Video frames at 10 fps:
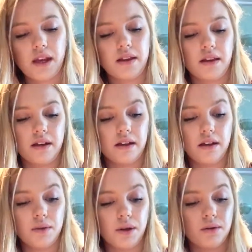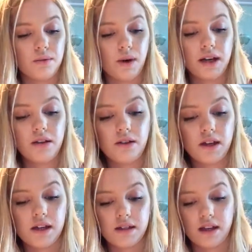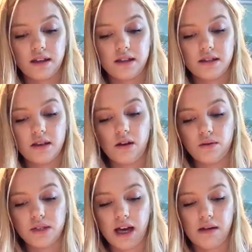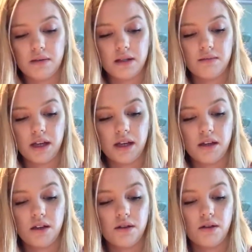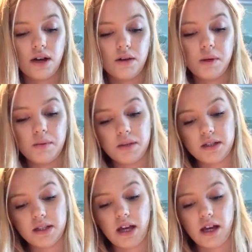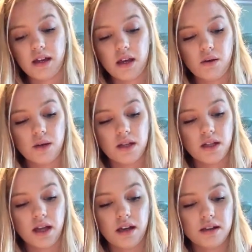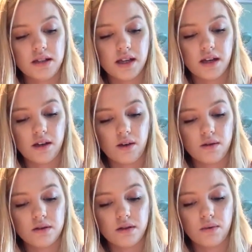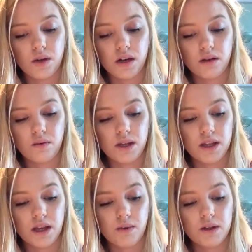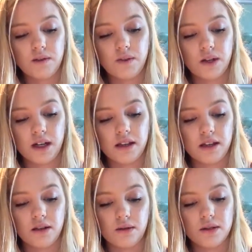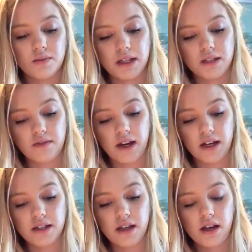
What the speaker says: and then I wrote, "Why do things like this always happen to me? You know how people say they wish they could see a ghost? Well, when they wish for it, they don't specify